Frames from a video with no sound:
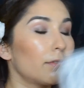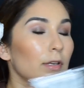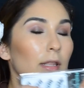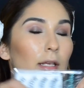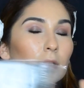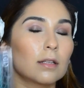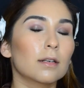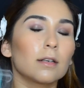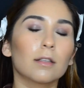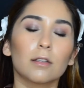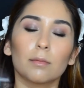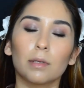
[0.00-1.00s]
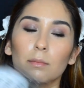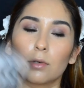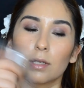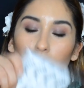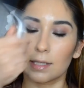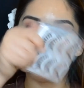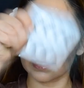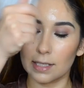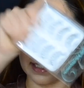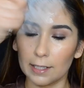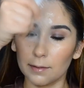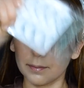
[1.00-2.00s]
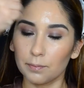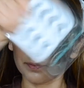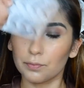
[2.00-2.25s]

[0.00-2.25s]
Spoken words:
everything look a little bit more like skin.